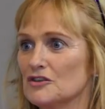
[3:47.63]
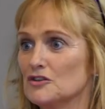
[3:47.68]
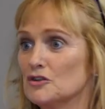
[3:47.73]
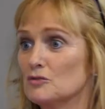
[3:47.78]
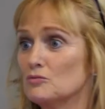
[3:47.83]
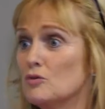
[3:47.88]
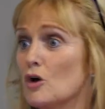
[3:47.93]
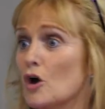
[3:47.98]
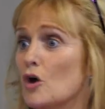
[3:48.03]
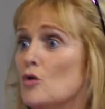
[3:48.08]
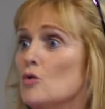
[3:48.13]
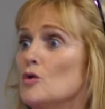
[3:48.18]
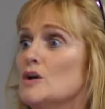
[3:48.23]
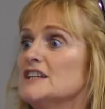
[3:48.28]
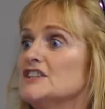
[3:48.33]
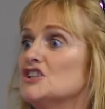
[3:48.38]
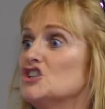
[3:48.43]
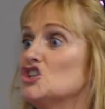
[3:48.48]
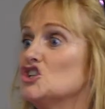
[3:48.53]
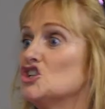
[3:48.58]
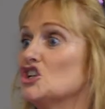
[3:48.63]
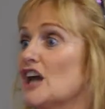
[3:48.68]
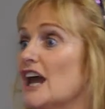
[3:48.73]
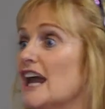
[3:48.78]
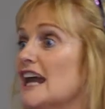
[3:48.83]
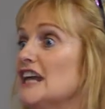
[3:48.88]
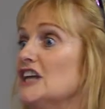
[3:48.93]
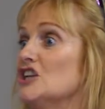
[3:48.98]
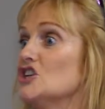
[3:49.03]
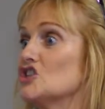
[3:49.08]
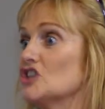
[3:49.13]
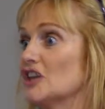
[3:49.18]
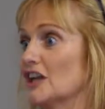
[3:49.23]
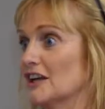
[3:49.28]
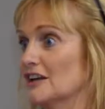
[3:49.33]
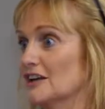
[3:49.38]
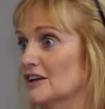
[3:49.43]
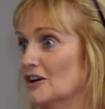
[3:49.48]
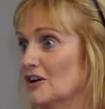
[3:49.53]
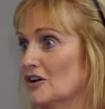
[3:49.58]
The role is
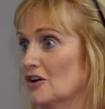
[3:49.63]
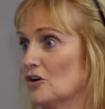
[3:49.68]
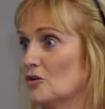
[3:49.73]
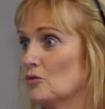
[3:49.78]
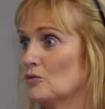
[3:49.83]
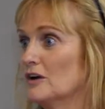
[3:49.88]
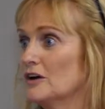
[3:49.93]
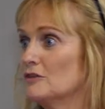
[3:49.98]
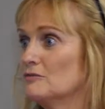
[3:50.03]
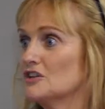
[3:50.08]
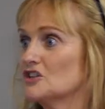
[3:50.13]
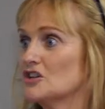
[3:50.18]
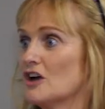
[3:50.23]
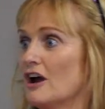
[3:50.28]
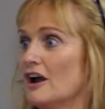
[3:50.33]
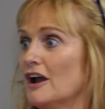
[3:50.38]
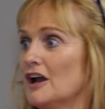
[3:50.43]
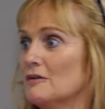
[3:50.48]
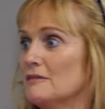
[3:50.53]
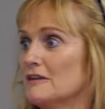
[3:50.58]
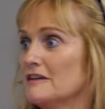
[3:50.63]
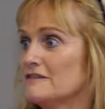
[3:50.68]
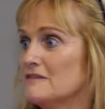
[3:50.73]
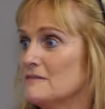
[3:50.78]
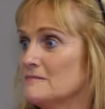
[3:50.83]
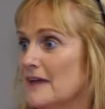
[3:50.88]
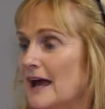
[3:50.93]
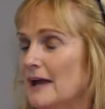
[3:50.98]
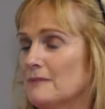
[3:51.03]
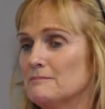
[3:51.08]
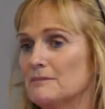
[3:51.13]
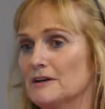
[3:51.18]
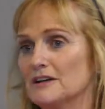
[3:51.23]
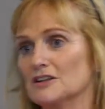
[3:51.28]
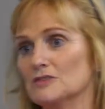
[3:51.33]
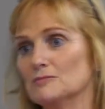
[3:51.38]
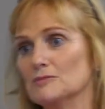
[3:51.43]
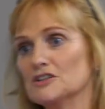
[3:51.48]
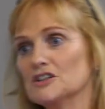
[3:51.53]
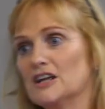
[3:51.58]
changing. We're retiring from that
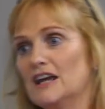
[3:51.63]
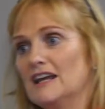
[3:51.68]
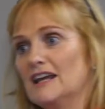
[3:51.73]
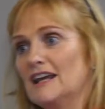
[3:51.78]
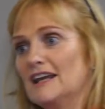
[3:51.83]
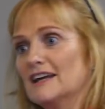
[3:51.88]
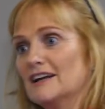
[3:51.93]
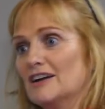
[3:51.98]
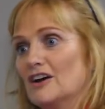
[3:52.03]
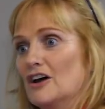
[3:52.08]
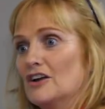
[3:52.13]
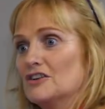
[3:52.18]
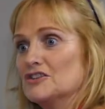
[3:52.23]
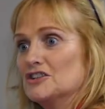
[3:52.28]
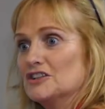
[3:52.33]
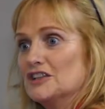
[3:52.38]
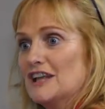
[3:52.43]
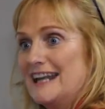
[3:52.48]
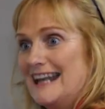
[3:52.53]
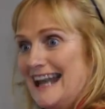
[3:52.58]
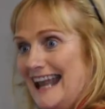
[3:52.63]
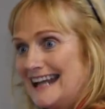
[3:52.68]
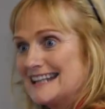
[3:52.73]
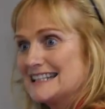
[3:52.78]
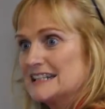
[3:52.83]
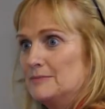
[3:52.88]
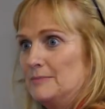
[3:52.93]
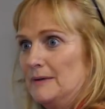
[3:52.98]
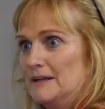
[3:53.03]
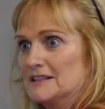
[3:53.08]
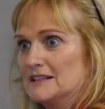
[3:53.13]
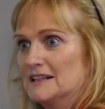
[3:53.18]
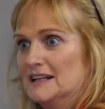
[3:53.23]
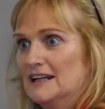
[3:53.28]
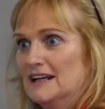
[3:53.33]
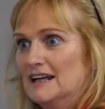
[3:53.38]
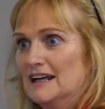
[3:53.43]
bit and we're taking it on to the next bit.